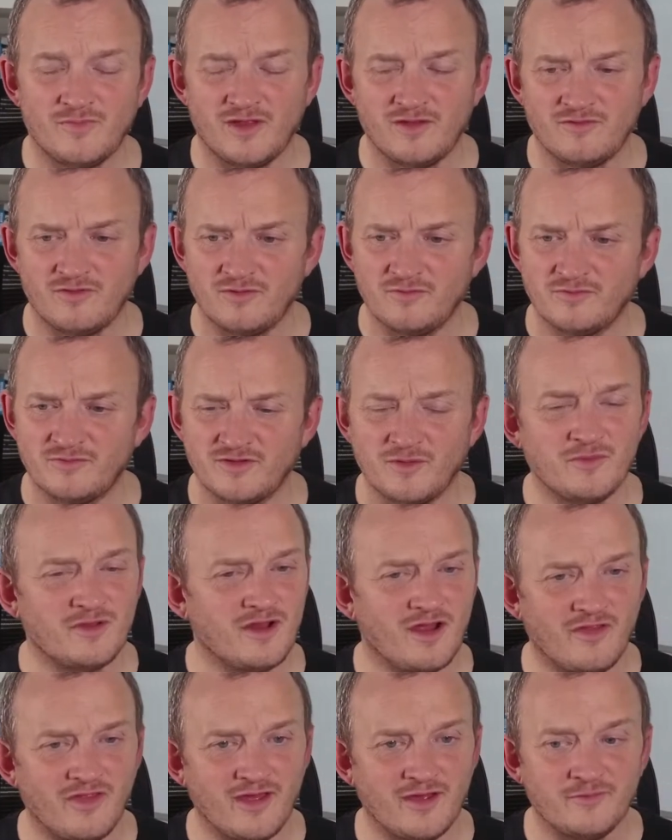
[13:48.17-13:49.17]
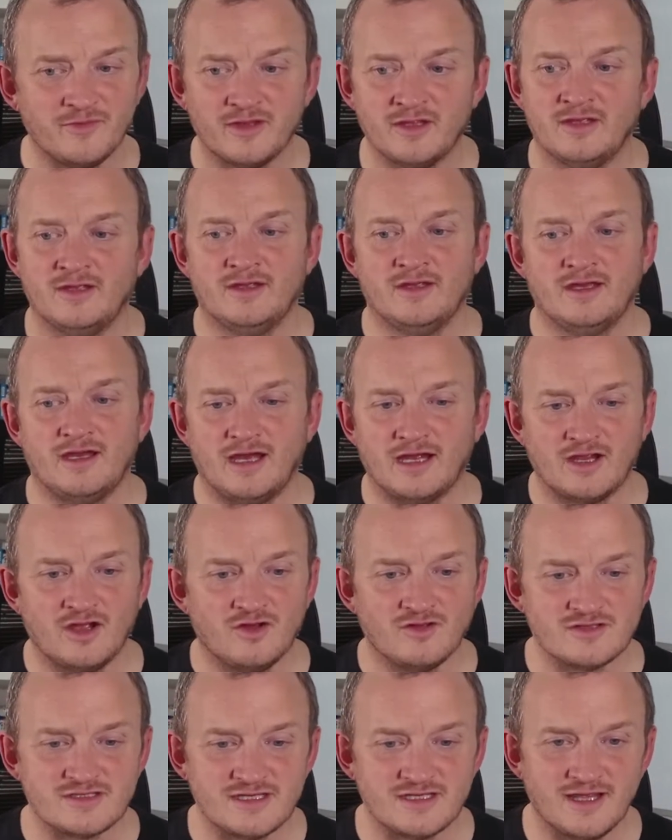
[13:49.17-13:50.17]
If I'm something like that, I
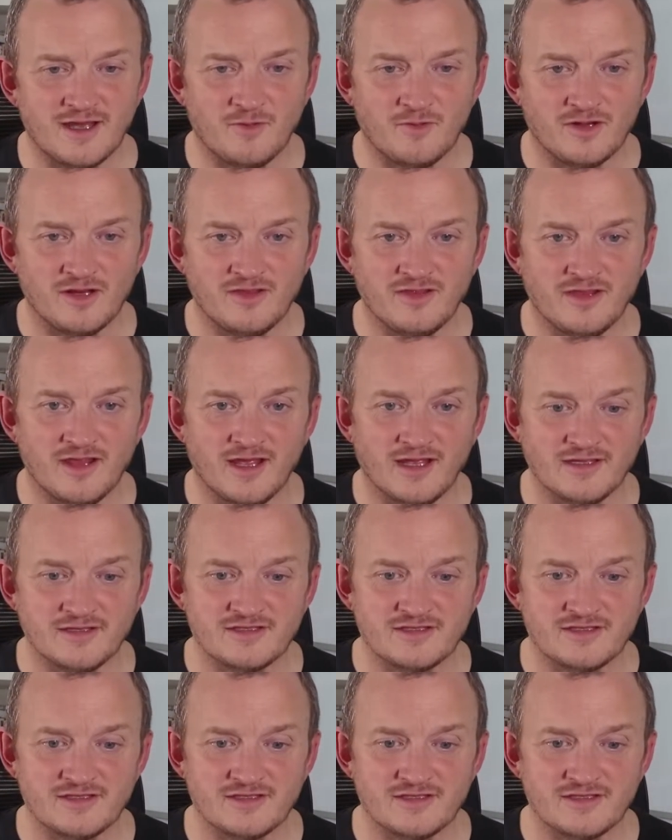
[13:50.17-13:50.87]
can't see that one in there.